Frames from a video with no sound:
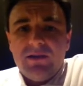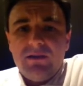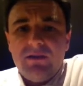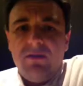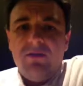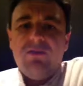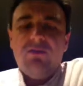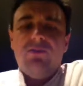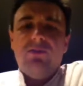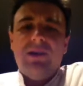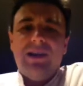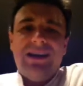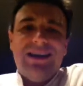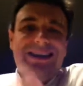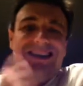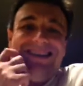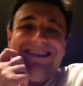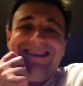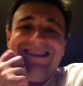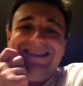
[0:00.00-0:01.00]
I thought,
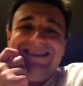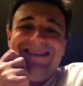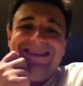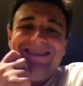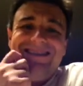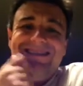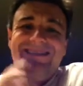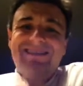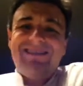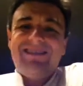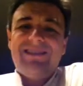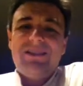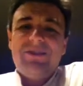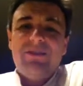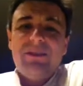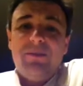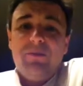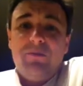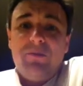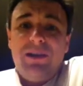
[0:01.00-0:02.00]
hey, let's go
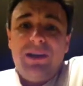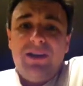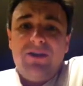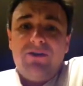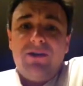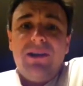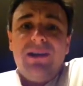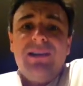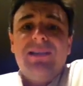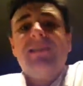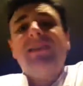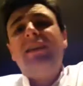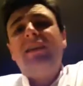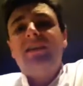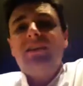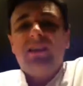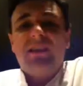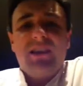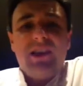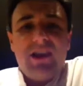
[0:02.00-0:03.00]
get a beer, right? Let's get
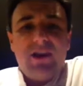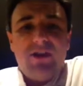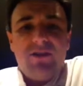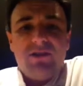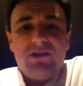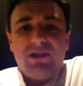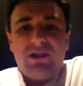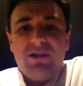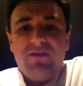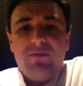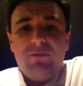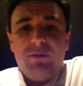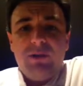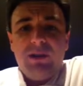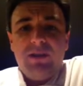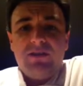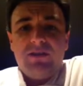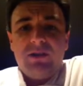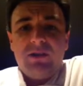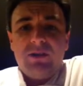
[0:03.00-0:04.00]
in the garage, let's go have a
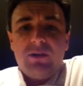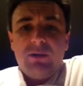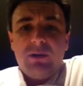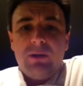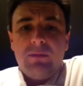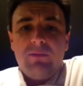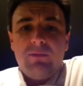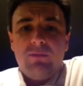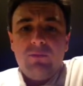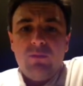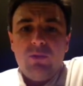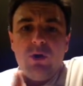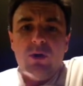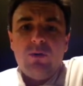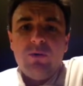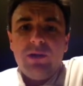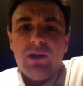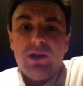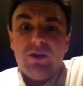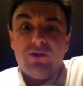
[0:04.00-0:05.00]
beer. So while
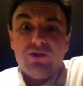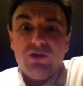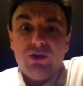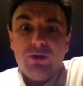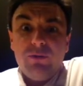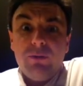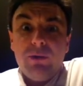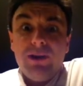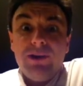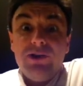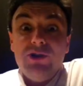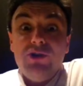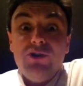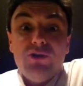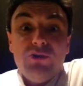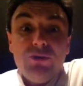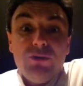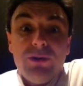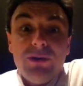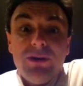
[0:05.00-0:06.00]
we're in there, I'll show you my
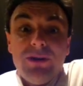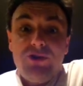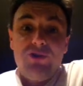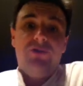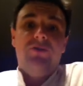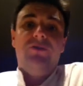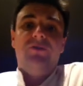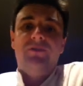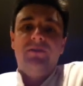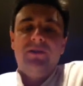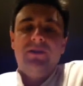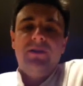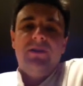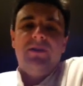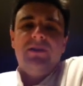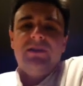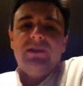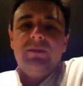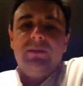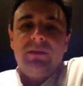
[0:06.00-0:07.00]
new addition.
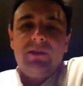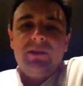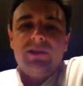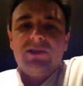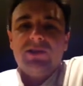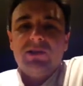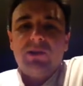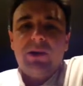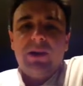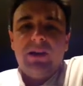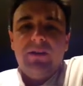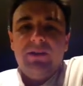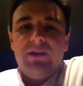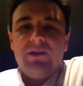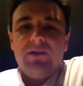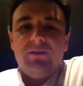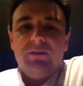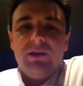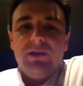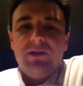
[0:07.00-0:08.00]
Something exciting
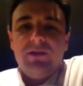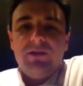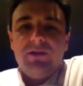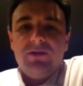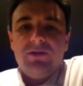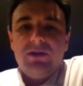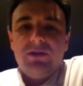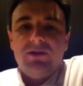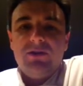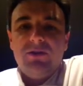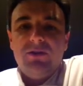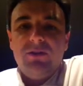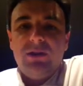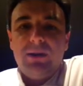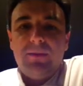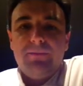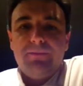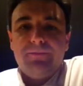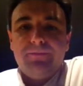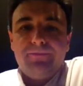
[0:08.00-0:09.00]
that's been just turned
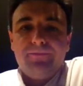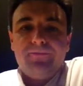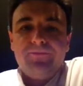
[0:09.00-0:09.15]
up.